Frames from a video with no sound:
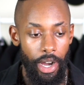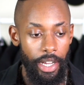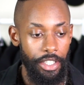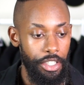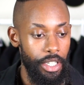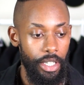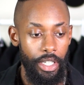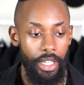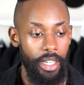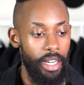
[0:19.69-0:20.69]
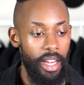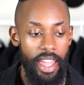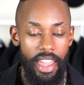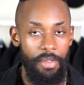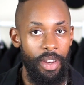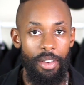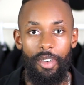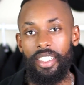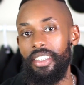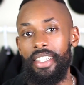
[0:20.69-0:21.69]
Honestly, even if
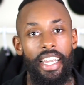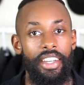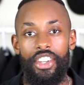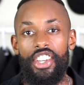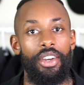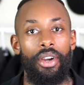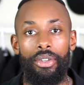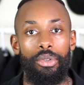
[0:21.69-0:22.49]
I stayed here,